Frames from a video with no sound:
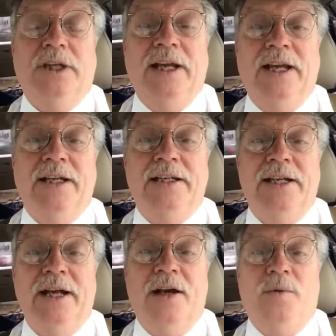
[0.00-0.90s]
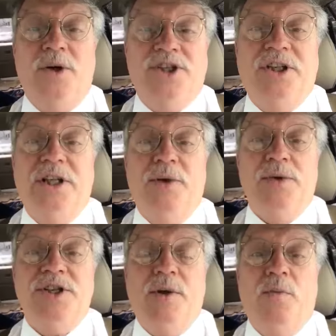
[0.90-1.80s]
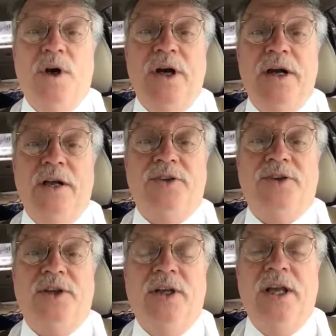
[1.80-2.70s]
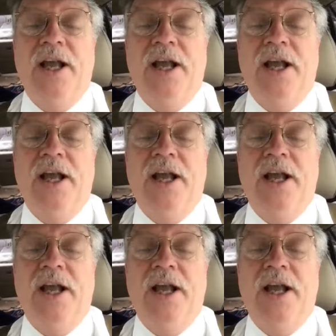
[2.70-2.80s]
and uh, wishing they were somewhere else.